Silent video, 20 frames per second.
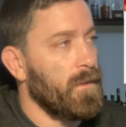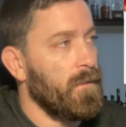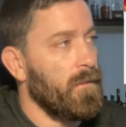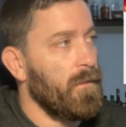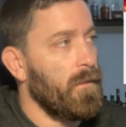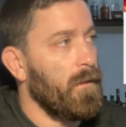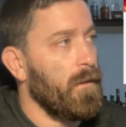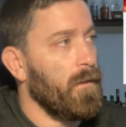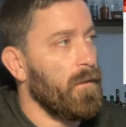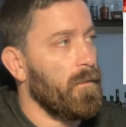
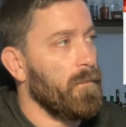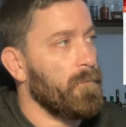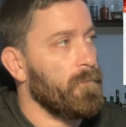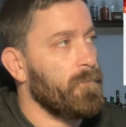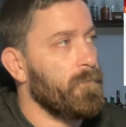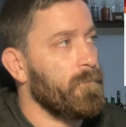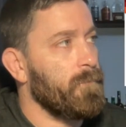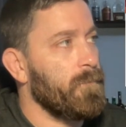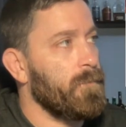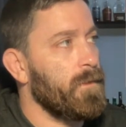
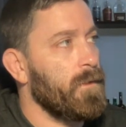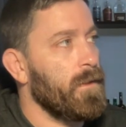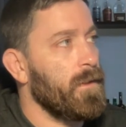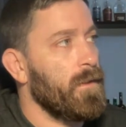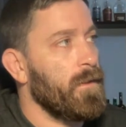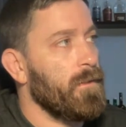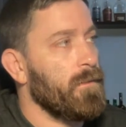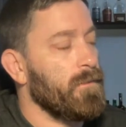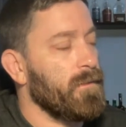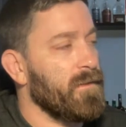
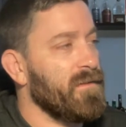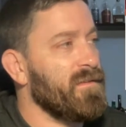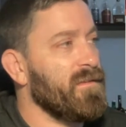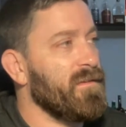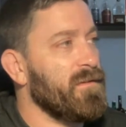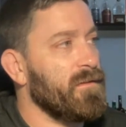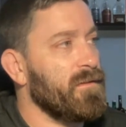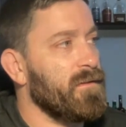It's